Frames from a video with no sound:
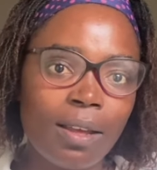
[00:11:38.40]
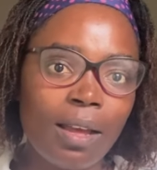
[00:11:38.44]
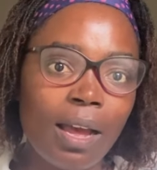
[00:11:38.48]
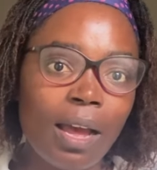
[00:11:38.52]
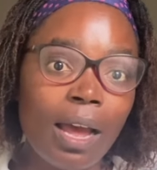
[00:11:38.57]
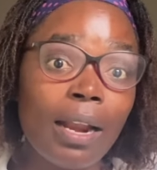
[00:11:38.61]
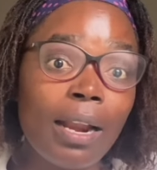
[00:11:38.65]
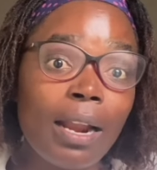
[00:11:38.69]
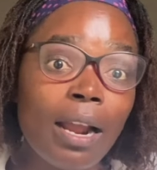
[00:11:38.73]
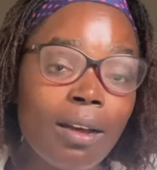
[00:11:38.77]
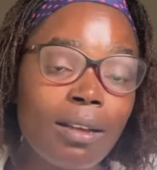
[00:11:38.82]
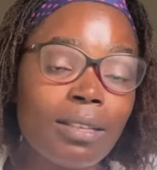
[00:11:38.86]

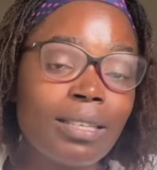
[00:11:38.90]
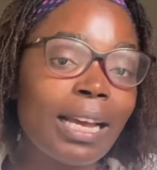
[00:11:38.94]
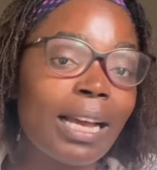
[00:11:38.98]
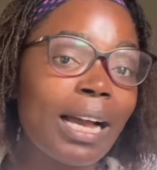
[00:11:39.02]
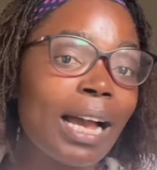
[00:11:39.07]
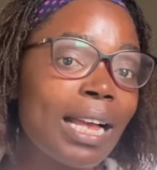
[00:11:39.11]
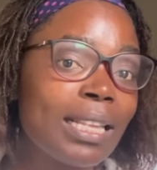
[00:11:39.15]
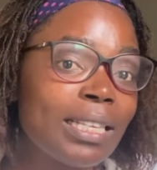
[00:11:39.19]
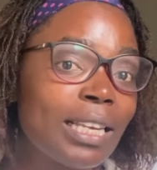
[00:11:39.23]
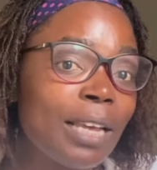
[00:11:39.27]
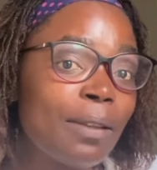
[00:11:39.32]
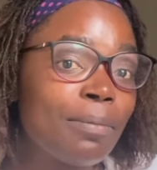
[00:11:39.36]
And now
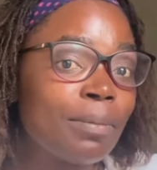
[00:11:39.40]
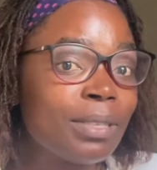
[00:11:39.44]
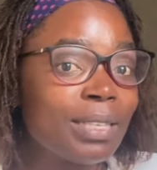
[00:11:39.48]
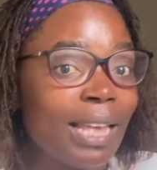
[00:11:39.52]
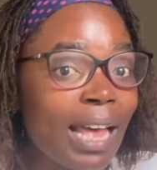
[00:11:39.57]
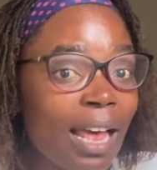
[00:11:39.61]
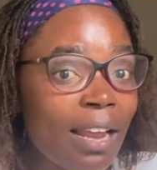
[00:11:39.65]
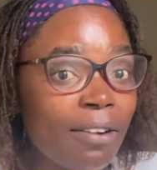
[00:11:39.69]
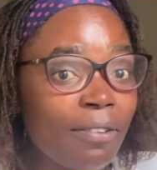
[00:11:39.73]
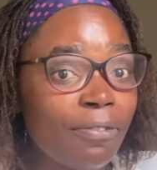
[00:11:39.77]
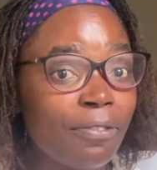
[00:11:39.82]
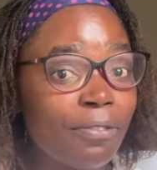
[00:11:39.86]
Sakaja
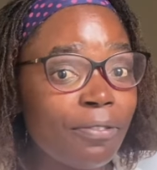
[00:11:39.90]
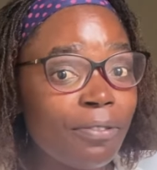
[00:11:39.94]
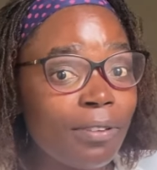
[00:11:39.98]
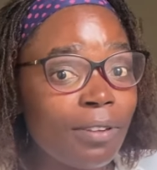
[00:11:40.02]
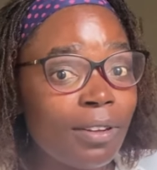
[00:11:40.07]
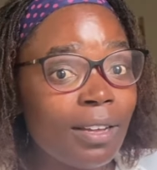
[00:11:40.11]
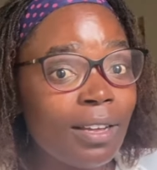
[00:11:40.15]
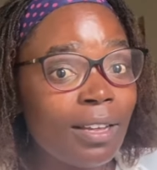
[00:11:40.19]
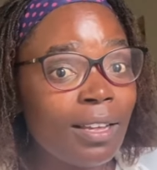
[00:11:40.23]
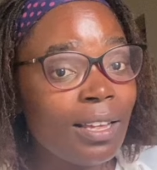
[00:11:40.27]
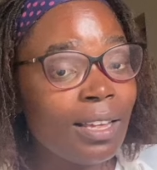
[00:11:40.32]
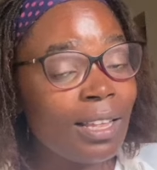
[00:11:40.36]
himself,
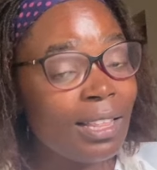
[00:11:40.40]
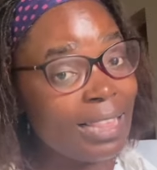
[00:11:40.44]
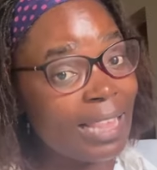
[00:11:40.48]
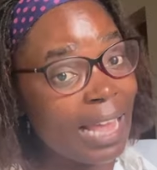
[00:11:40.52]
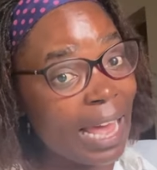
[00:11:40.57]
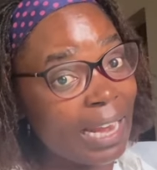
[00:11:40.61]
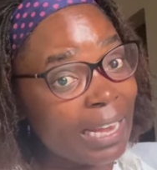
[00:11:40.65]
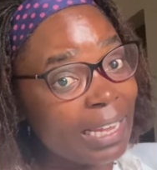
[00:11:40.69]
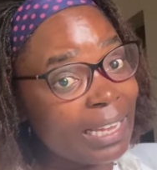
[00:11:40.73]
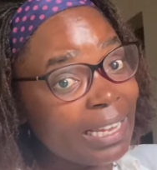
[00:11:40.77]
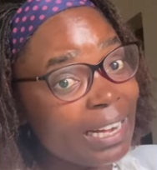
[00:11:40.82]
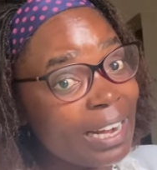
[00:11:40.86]

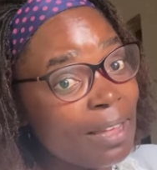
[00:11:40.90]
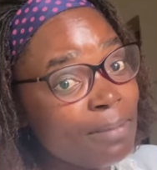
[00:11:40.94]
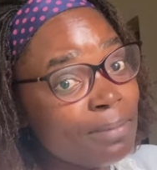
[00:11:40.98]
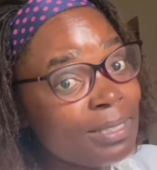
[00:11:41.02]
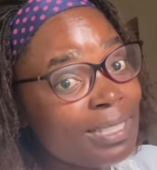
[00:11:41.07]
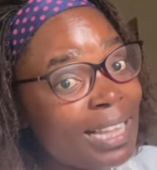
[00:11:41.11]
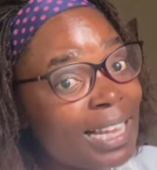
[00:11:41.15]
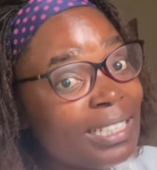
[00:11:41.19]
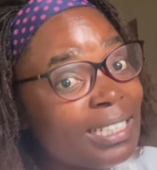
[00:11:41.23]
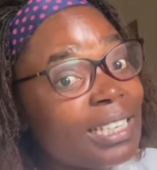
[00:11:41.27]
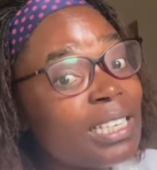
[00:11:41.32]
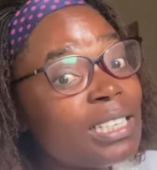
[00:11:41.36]
there claims
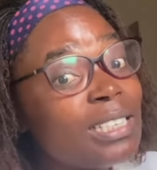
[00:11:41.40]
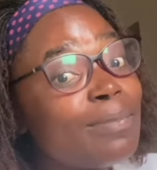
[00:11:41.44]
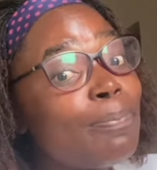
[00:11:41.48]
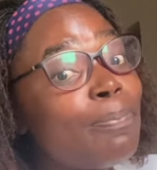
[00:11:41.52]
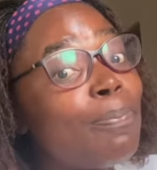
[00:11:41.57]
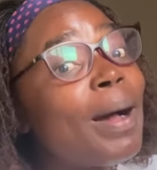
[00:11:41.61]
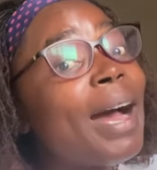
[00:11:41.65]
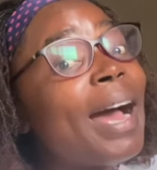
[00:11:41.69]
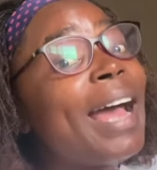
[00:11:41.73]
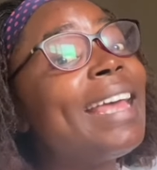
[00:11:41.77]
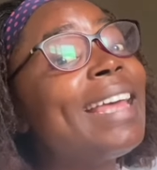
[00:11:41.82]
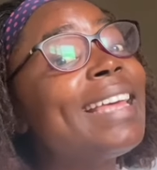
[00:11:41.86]
that he's
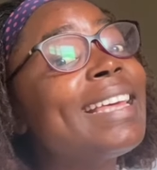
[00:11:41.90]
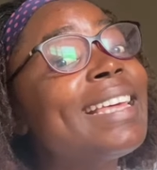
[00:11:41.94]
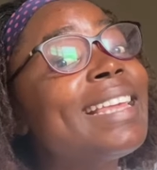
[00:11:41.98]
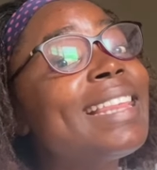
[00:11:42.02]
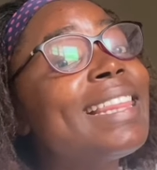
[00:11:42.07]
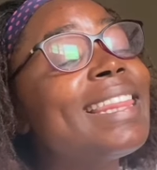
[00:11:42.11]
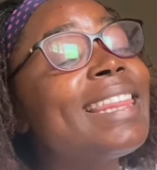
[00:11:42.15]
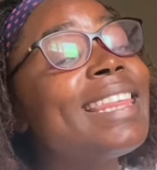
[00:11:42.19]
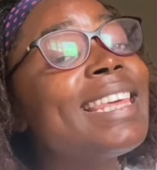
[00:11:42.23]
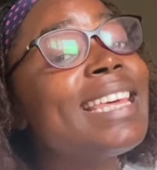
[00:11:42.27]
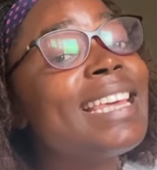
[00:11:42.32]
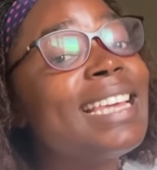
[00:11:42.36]

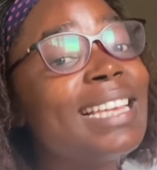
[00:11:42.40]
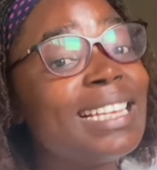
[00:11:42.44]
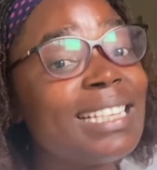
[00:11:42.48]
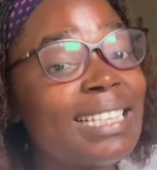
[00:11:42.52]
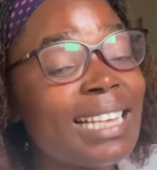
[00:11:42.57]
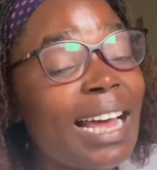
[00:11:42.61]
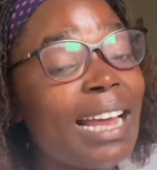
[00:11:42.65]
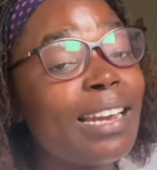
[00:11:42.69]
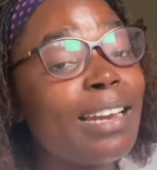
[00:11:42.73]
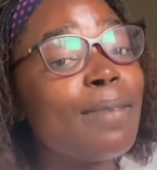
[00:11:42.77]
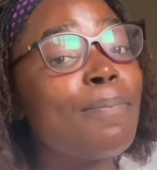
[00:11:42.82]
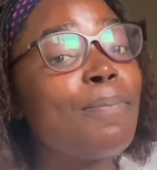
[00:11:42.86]
buying things
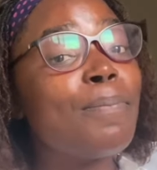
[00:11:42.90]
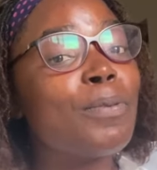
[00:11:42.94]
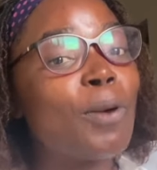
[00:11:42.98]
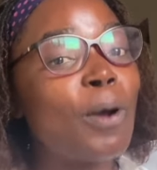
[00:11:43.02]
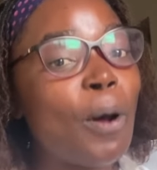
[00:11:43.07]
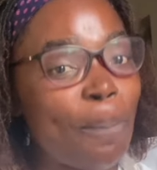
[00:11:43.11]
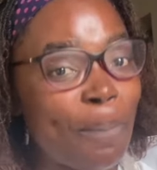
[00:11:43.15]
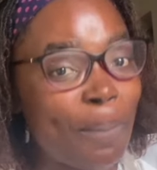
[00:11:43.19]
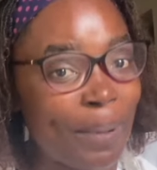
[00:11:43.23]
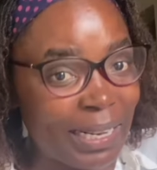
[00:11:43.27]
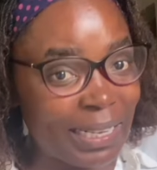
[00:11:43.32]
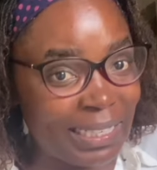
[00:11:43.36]
and
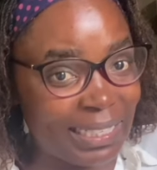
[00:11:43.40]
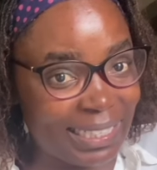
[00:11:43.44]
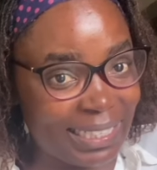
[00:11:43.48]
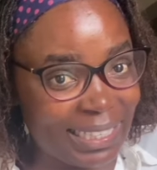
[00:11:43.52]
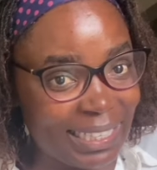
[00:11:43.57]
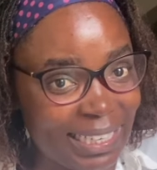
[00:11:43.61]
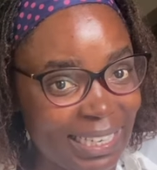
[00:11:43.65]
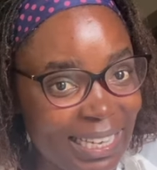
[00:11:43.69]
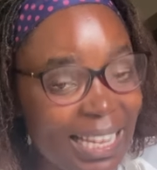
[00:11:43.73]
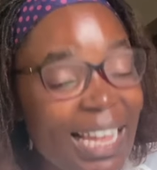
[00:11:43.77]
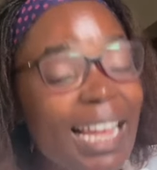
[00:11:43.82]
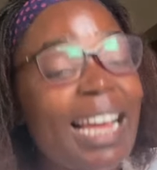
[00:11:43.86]

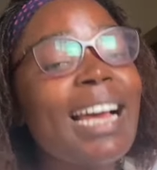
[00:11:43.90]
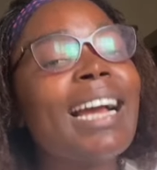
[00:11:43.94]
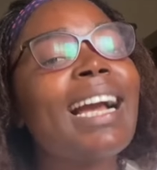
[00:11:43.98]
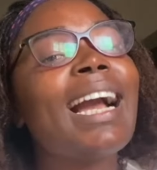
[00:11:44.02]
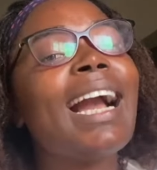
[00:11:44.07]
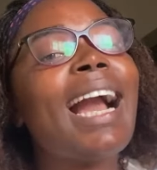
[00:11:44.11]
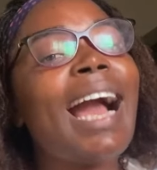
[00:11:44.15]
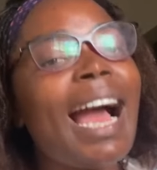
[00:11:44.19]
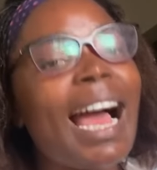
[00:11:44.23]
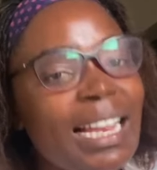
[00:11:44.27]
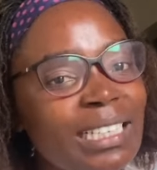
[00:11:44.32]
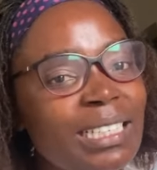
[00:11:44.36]
property,
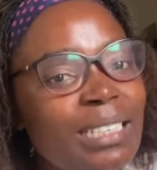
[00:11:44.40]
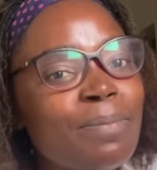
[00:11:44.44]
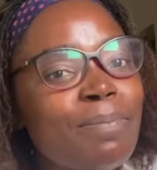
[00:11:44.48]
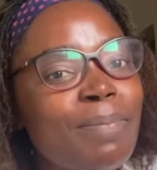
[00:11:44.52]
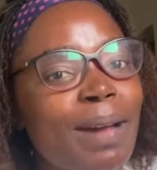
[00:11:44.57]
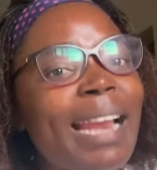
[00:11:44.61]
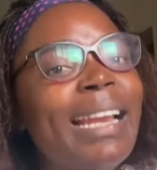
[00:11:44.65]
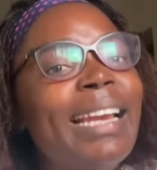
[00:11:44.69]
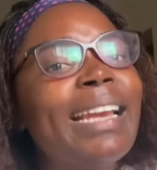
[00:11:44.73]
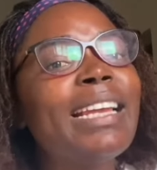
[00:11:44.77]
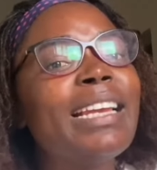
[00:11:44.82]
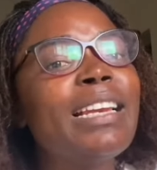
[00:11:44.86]
cash
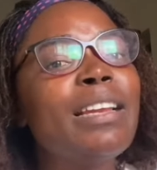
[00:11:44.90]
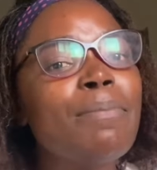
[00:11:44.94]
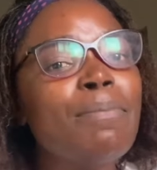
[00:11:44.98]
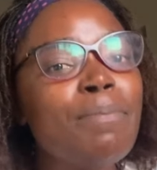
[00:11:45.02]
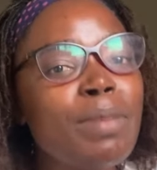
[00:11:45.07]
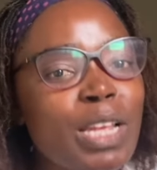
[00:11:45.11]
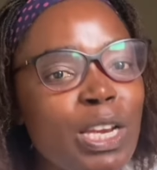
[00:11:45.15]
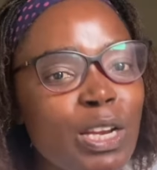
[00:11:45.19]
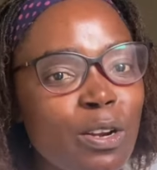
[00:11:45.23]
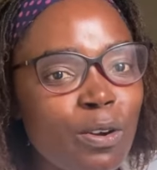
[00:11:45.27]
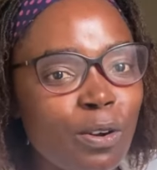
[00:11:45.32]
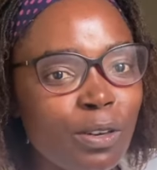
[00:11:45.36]
money in
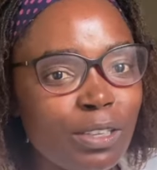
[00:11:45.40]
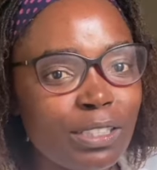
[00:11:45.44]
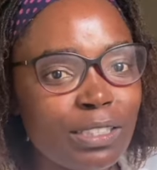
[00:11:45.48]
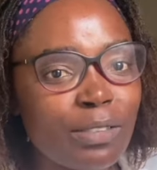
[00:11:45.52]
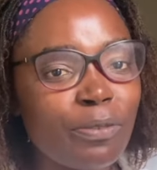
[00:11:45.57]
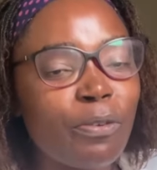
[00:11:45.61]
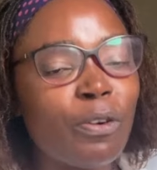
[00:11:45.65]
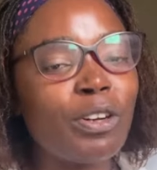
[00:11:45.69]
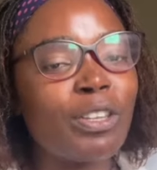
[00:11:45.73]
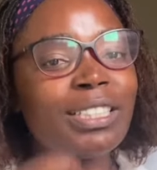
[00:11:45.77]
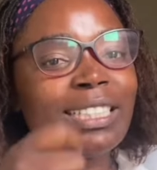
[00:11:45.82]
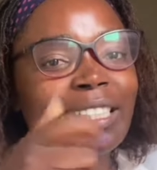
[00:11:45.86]
millions,
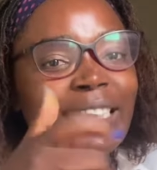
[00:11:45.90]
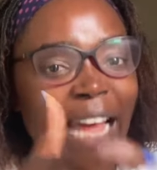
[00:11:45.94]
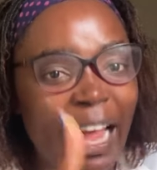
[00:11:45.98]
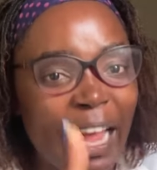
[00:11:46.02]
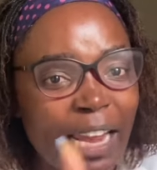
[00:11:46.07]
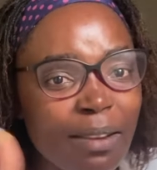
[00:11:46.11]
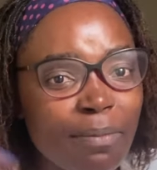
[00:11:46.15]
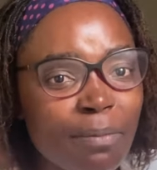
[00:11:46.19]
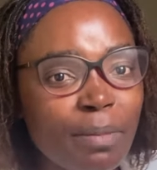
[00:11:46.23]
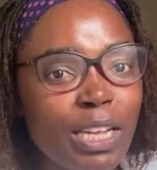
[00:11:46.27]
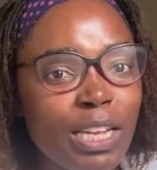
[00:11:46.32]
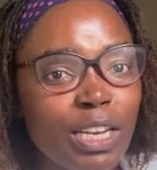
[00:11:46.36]

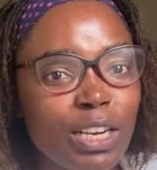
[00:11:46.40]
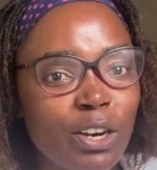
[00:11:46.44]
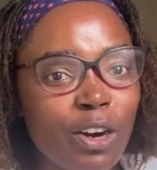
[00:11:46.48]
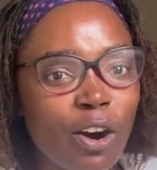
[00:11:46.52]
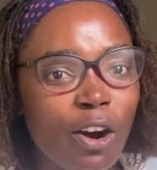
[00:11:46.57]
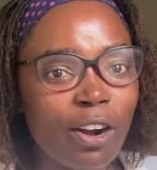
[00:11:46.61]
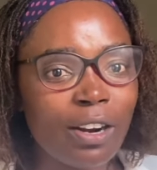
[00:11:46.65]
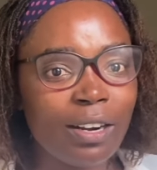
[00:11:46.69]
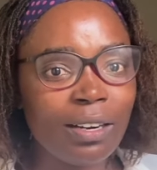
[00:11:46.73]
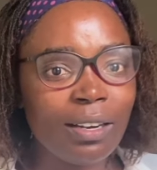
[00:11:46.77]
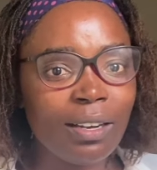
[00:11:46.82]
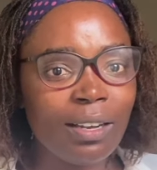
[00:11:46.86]
49
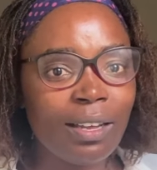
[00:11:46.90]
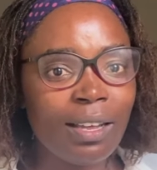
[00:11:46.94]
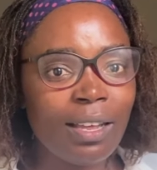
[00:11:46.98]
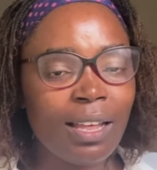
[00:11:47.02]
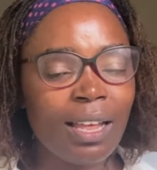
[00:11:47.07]
million.